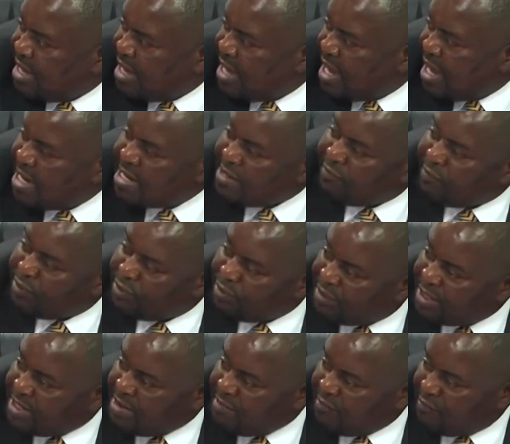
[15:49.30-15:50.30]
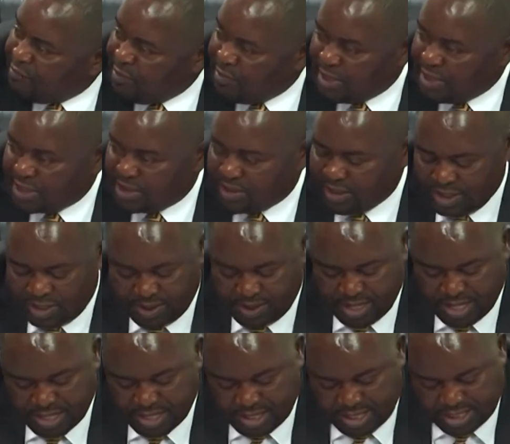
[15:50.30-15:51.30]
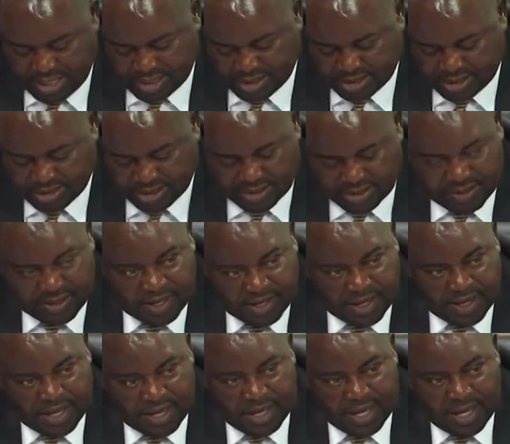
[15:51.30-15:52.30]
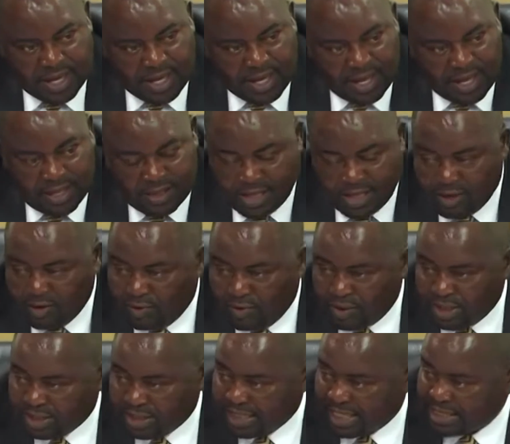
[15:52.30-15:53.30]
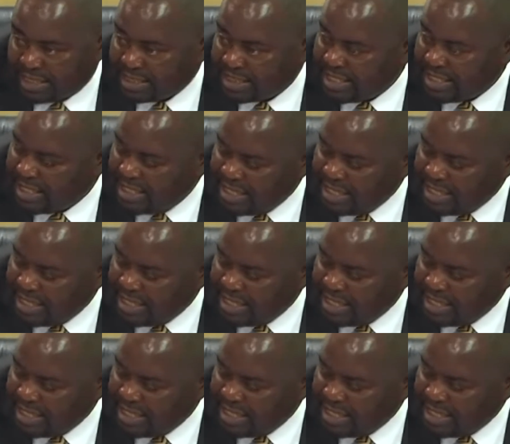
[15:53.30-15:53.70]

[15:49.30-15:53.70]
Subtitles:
And for your information, the auditors,